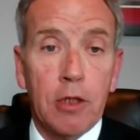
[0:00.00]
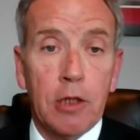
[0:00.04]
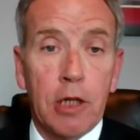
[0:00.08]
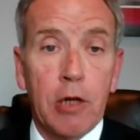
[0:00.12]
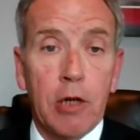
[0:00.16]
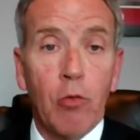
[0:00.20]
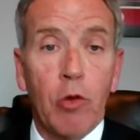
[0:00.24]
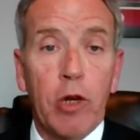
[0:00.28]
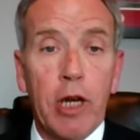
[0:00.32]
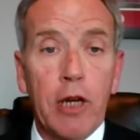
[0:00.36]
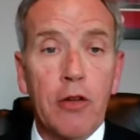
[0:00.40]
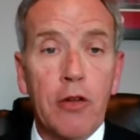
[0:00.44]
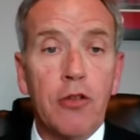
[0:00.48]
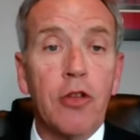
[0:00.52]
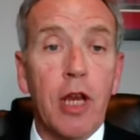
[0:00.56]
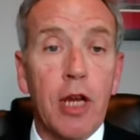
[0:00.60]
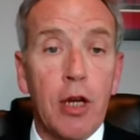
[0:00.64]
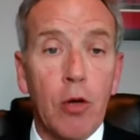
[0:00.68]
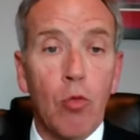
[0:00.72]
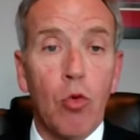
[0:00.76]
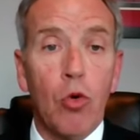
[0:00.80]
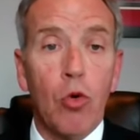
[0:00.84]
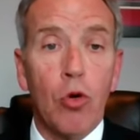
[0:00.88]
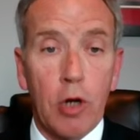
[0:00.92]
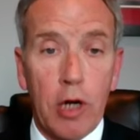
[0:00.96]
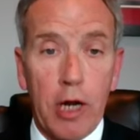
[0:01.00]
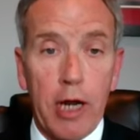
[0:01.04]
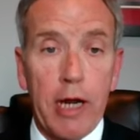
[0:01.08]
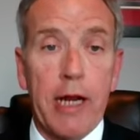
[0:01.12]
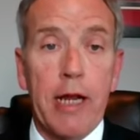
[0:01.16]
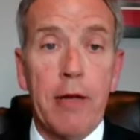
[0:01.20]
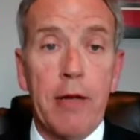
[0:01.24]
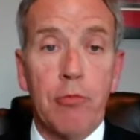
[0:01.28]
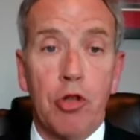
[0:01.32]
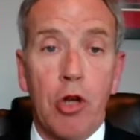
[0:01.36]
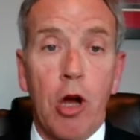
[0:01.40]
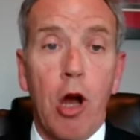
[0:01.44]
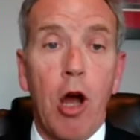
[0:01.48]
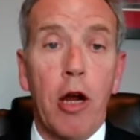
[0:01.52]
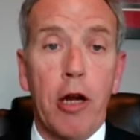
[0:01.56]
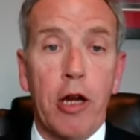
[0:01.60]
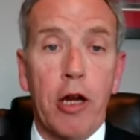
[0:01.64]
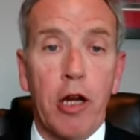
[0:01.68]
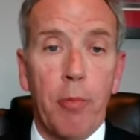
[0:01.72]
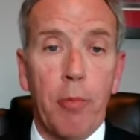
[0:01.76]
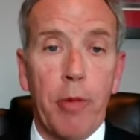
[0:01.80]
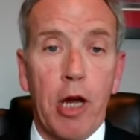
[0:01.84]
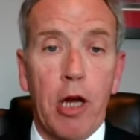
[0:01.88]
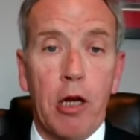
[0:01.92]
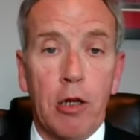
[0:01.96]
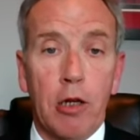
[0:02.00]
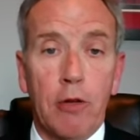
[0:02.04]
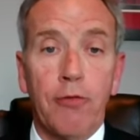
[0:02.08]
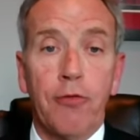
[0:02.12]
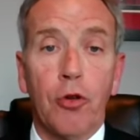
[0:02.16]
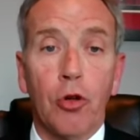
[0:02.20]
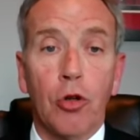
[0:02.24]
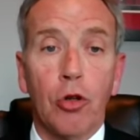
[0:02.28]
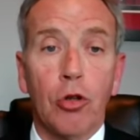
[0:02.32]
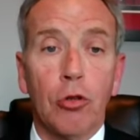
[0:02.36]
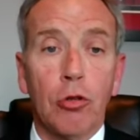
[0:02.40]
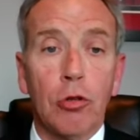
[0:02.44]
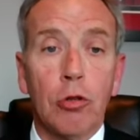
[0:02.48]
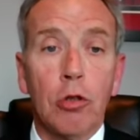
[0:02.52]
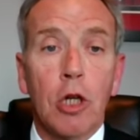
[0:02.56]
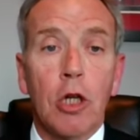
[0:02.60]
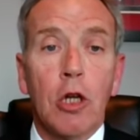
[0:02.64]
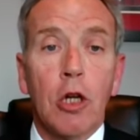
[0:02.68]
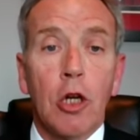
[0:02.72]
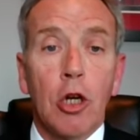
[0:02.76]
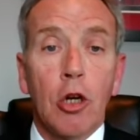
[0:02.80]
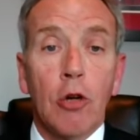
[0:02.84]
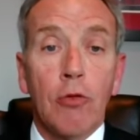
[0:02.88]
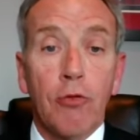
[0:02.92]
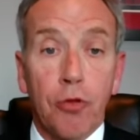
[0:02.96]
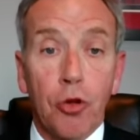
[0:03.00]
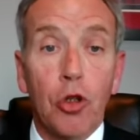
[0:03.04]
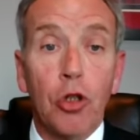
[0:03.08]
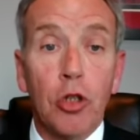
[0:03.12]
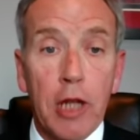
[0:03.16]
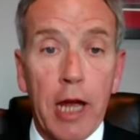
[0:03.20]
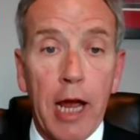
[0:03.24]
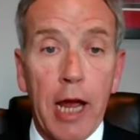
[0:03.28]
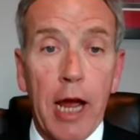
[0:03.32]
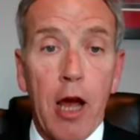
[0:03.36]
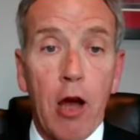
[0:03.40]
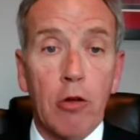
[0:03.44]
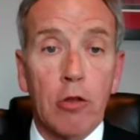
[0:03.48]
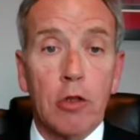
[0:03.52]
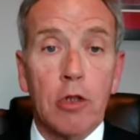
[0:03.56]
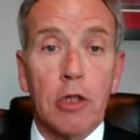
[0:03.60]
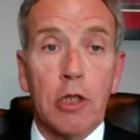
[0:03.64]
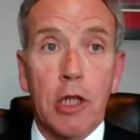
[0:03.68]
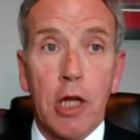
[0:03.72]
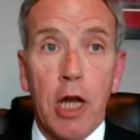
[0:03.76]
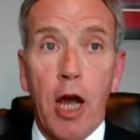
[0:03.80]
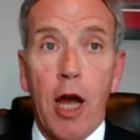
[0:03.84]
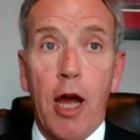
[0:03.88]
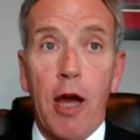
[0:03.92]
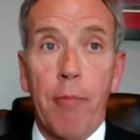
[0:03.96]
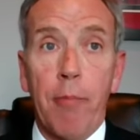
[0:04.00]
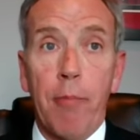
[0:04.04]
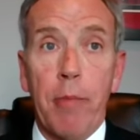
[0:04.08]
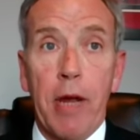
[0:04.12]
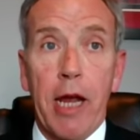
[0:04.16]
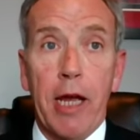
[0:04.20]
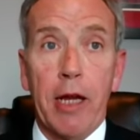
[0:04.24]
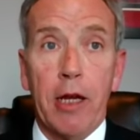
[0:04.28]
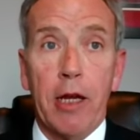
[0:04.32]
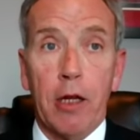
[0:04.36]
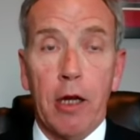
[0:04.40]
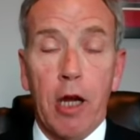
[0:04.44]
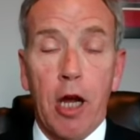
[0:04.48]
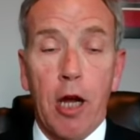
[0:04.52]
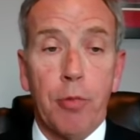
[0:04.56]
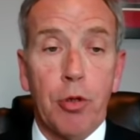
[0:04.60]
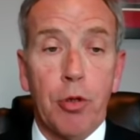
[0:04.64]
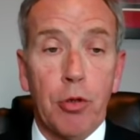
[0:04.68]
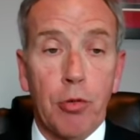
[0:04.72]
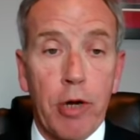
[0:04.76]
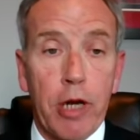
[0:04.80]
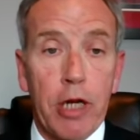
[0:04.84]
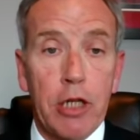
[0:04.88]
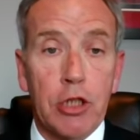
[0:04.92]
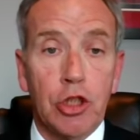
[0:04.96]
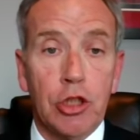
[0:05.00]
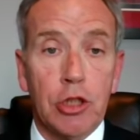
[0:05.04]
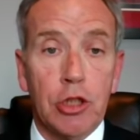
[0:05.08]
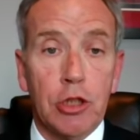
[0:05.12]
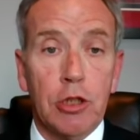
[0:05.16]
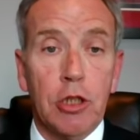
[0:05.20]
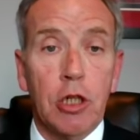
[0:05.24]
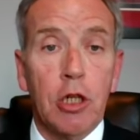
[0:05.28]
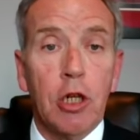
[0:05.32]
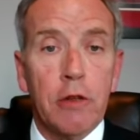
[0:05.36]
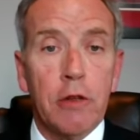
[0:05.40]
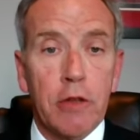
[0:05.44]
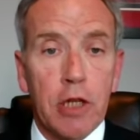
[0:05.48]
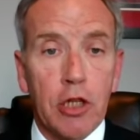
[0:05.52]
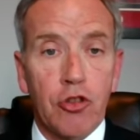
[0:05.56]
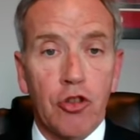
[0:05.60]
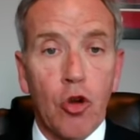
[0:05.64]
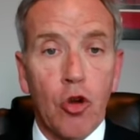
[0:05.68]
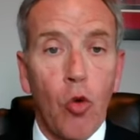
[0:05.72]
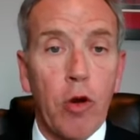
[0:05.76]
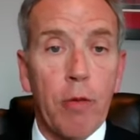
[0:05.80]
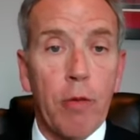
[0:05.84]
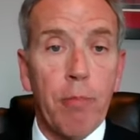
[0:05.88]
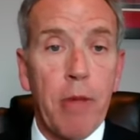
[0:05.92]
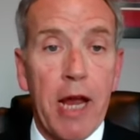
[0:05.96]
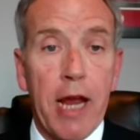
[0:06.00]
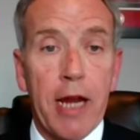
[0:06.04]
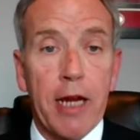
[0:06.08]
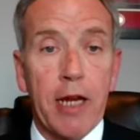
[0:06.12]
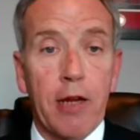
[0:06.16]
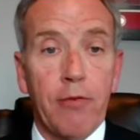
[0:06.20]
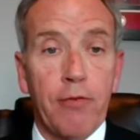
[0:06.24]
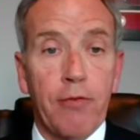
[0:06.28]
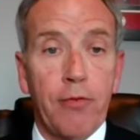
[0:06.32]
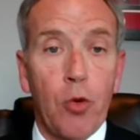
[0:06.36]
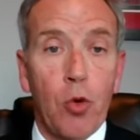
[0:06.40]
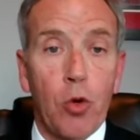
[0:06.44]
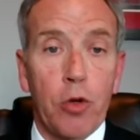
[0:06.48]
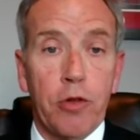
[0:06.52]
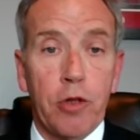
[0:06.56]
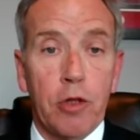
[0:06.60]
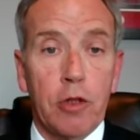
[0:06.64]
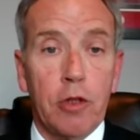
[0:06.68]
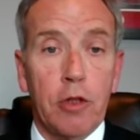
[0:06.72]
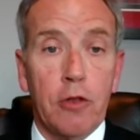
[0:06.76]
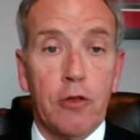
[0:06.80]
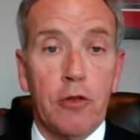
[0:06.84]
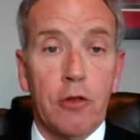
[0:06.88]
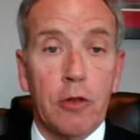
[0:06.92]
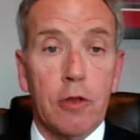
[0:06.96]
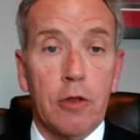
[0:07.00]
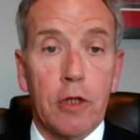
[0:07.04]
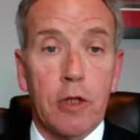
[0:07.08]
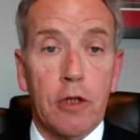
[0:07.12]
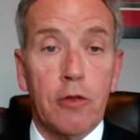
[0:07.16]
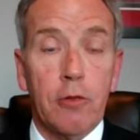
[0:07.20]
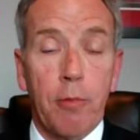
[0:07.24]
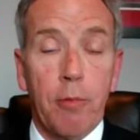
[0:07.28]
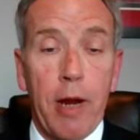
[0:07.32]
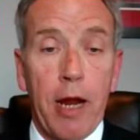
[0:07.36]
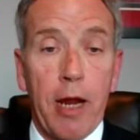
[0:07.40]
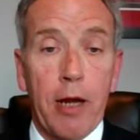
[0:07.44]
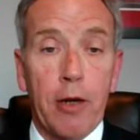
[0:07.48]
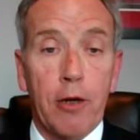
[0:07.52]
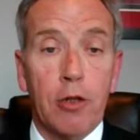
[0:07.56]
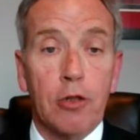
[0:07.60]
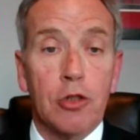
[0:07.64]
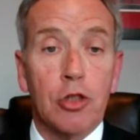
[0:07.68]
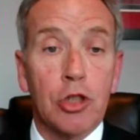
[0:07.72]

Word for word: And when I say war, I am talking about a full full out combat operation that's going back and forth in this this manner.